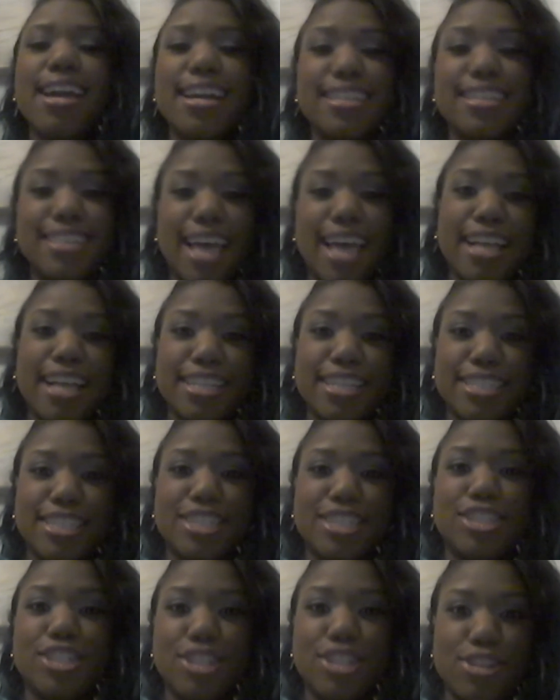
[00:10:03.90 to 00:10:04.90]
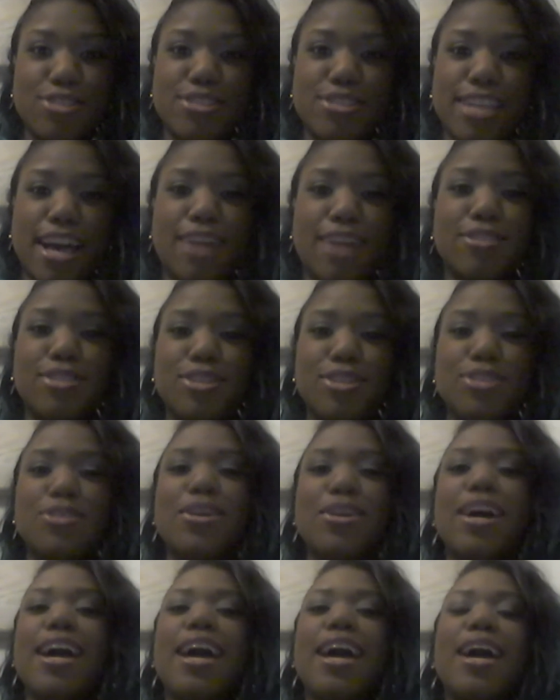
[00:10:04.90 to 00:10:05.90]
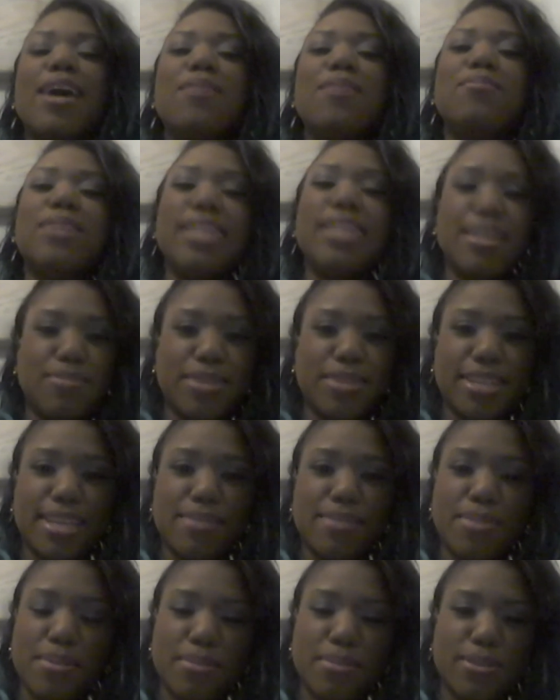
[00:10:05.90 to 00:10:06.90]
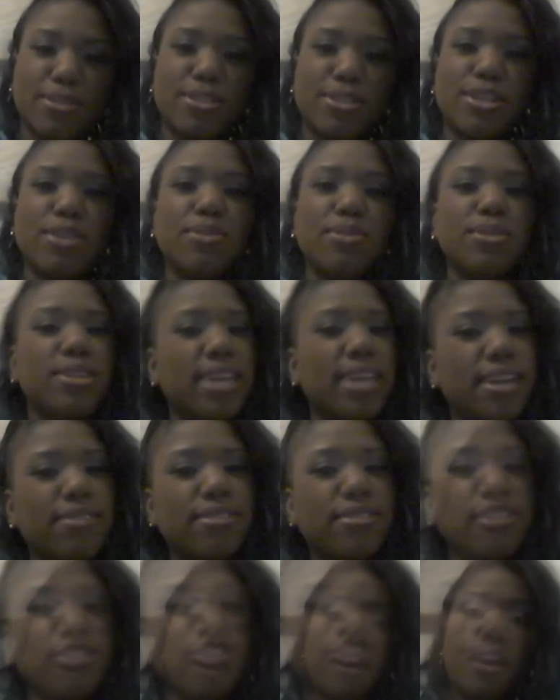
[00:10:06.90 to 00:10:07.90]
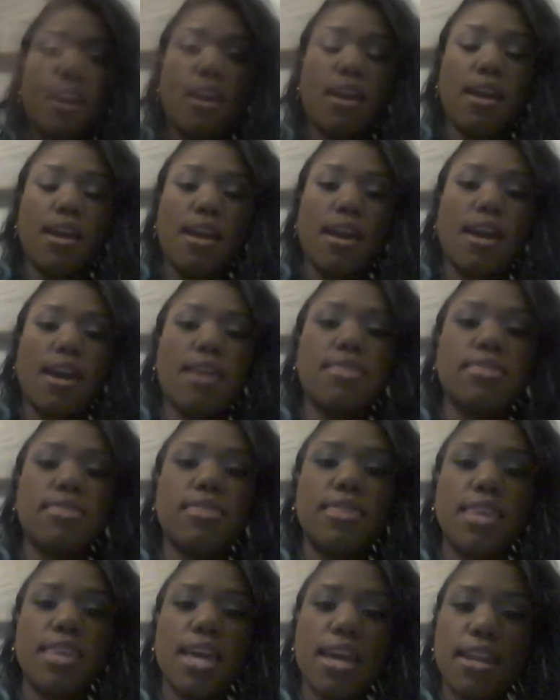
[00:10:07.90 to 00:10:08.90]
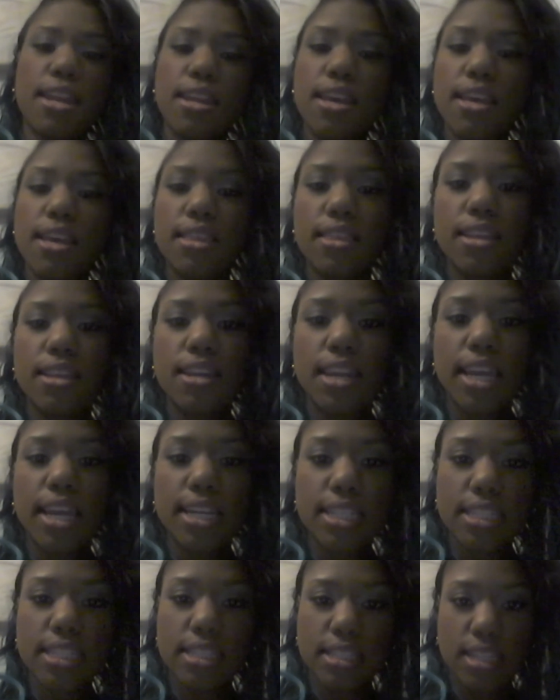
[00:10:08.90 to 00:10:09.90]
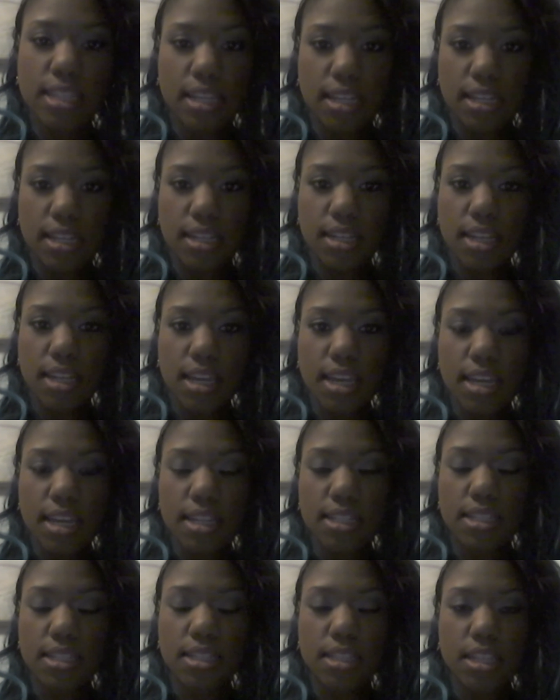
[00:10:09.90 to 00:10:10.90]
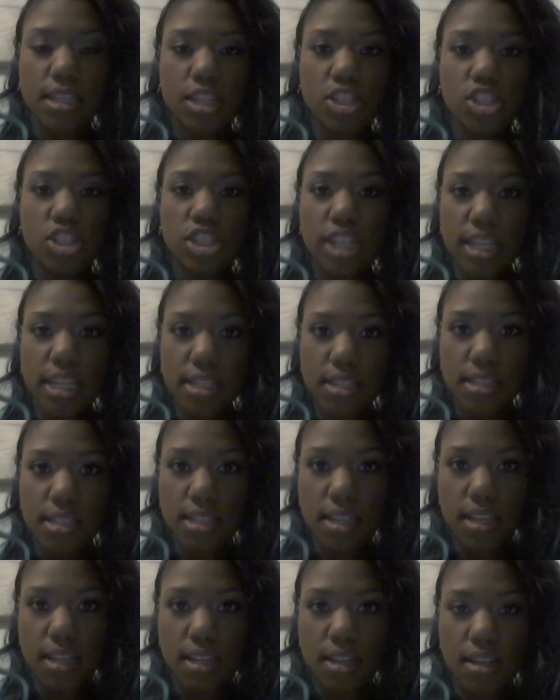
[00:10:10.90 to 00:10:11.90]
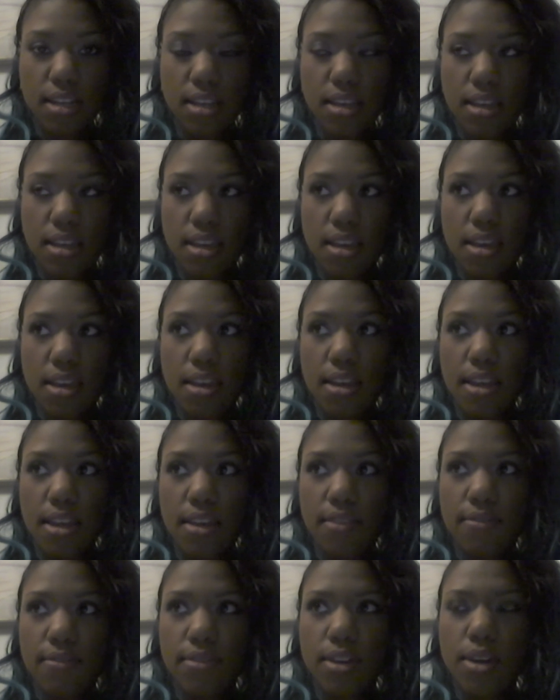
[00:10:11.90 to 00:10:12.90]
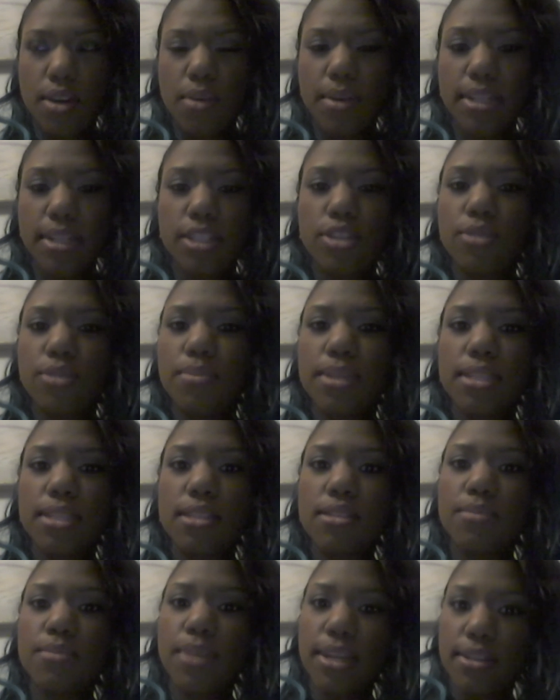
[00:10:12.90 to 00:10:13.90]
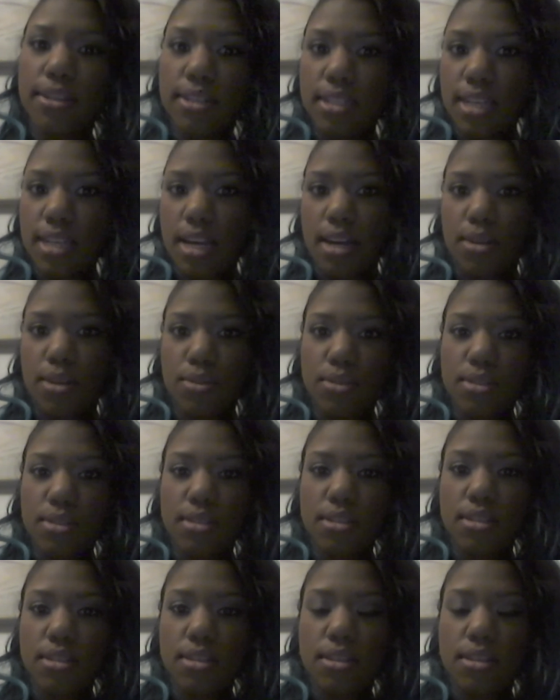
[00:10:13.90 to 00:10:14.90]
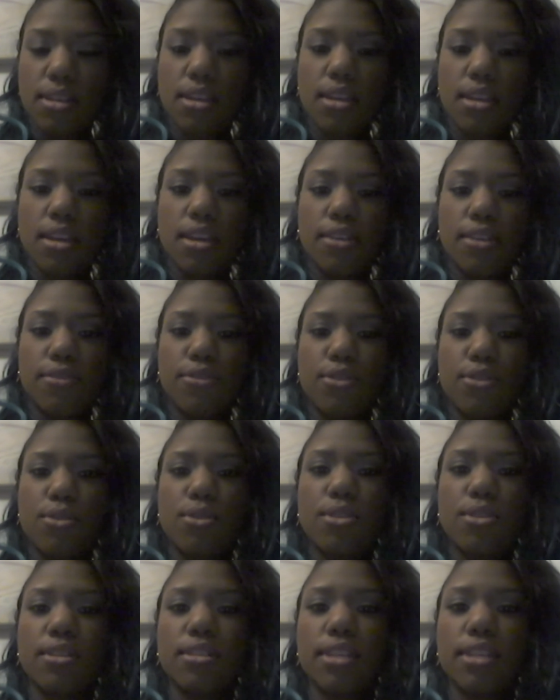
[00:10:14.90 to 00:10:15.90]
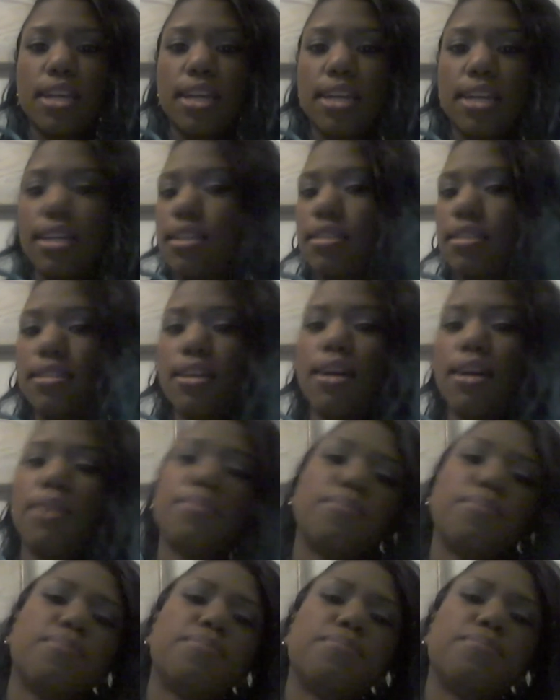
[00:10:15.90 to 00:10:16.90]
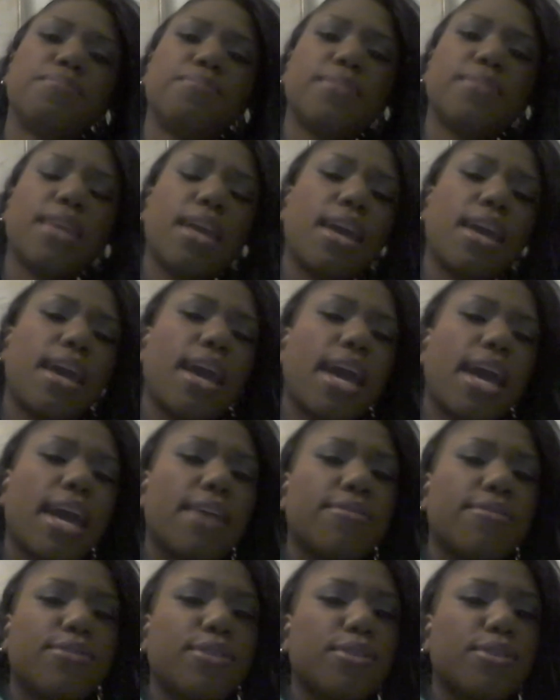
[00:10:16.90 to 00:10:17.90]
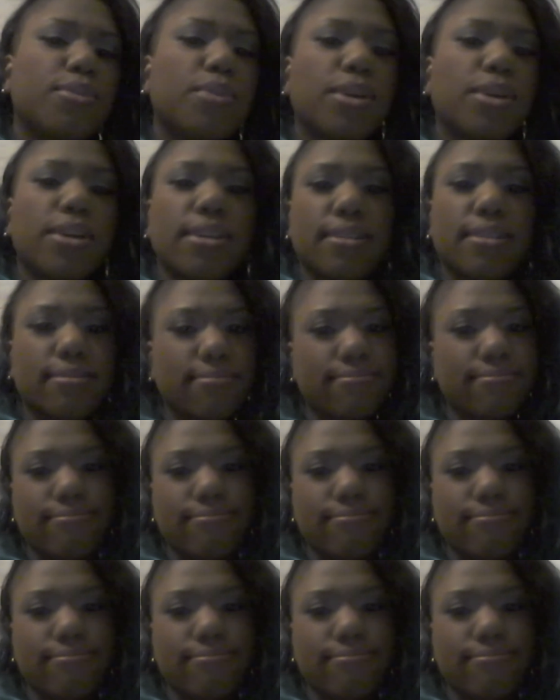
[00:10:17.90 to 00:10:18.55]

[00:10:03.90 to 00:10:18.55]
It's Allison. She knows how to manipulate people, so you can't really trust her. And then in the next scene, it's Jason going to Mrs. Marin's house for like some after work